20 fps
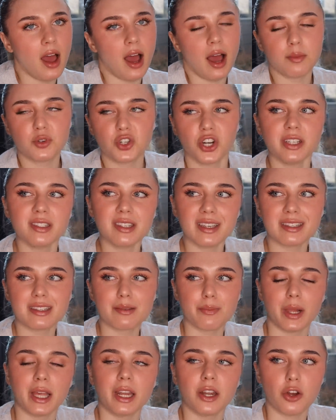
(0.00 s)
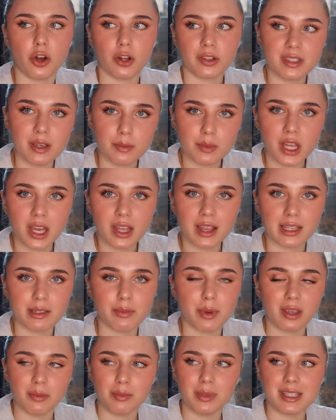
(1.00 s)
I'm trying to explain a concept here that is
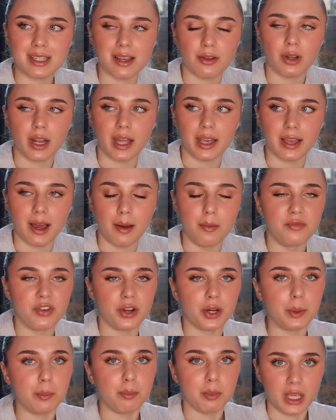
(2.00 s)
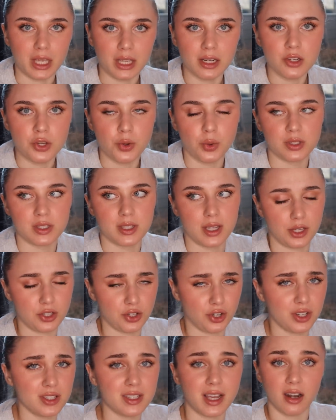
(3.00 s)
making me sound like I'm very mean towards
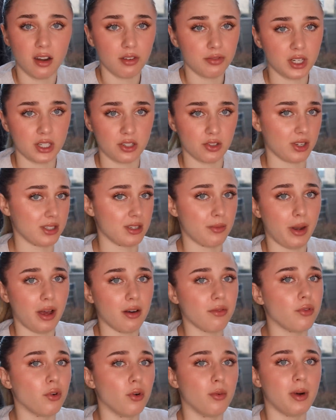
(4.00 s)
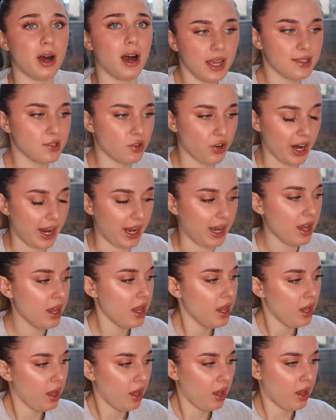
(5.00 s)
TikTokers. I love TikTok as a platform. It's great.
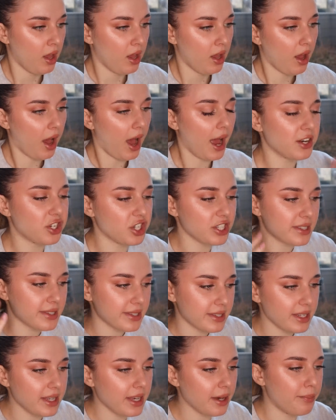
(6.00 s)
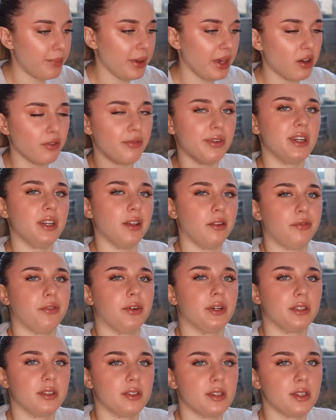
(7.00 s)
I just see a bit of a
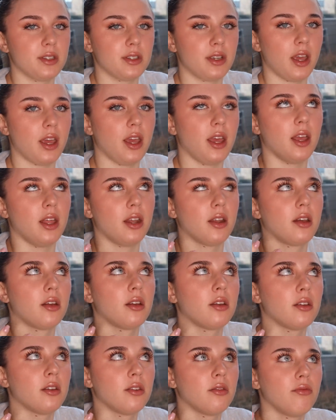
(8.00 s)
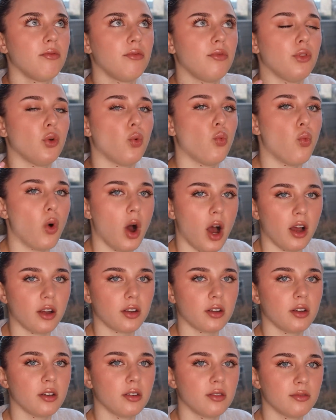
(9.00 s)
difference in the
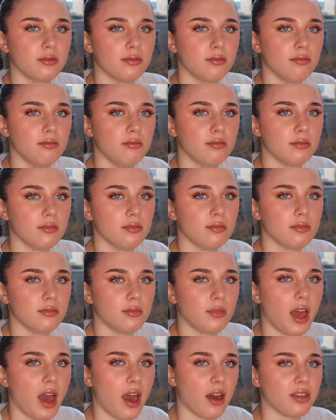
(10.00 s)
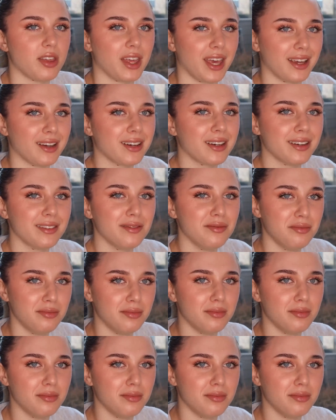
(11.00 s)
work ethic